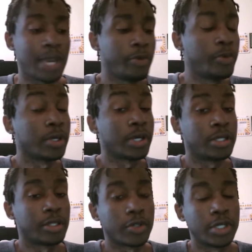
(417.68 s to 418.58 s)
And when we were
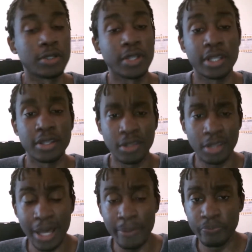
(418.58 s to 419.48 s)
in the Green Clan, the
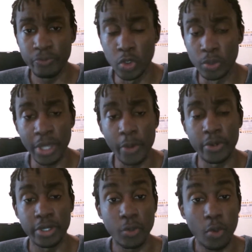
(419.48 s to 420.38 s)
collab group that
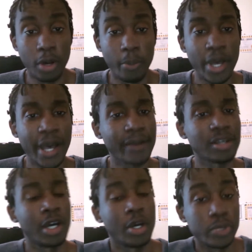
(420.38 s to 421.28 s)
we were in a while
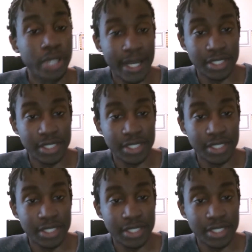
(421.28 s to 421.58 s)
back, we